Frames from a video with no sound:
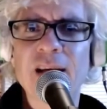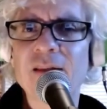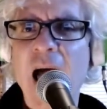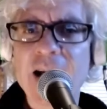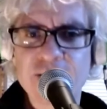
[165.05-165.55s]

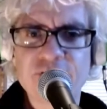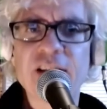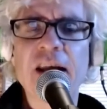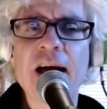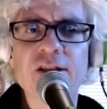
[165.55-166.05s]
lack of
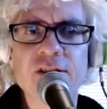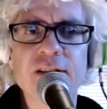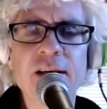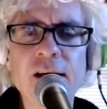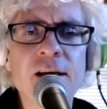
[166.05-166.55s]

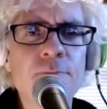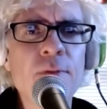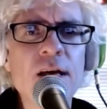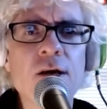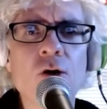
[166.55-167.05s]
connection, it can
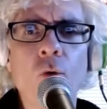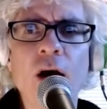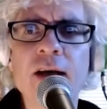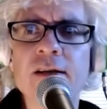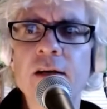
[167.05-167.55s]
be
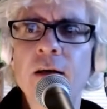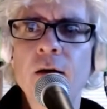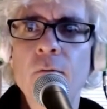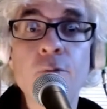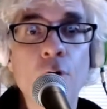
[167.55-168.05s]
quite
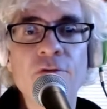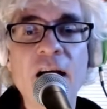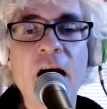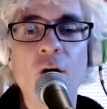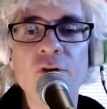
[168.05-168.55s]

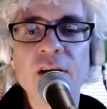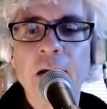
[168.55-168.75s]
profound.